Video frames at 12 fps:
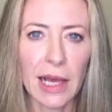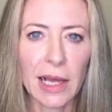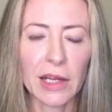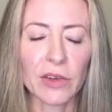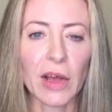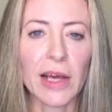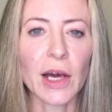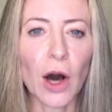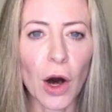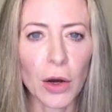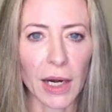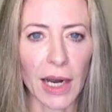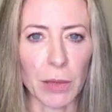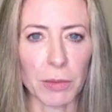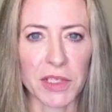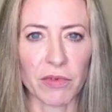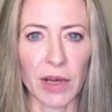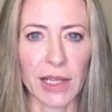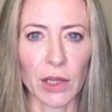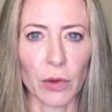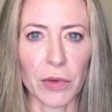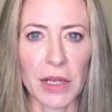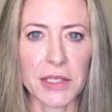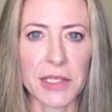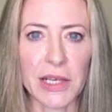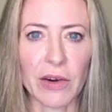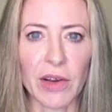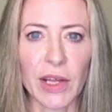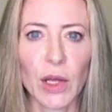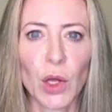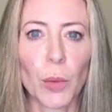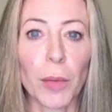and I can't claim it's vital or necessary,